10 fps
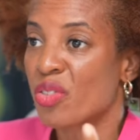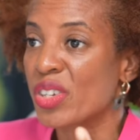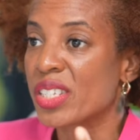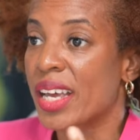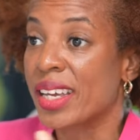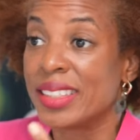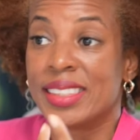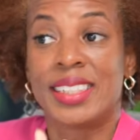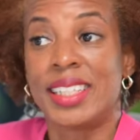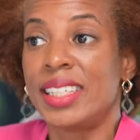for a second,
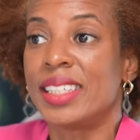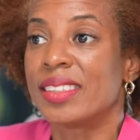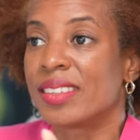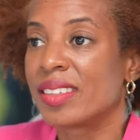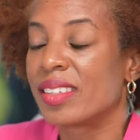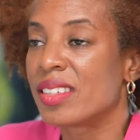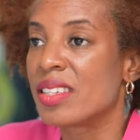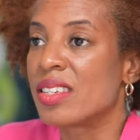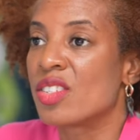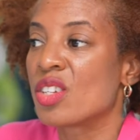to eat,
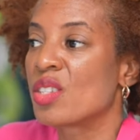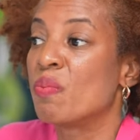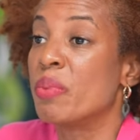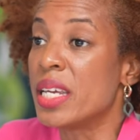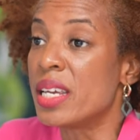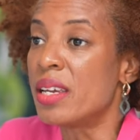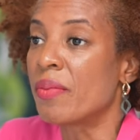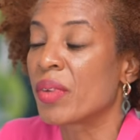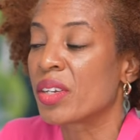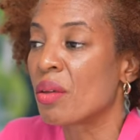to just be.
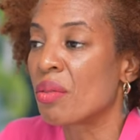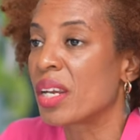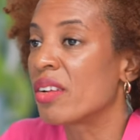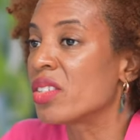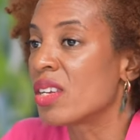I don't think there's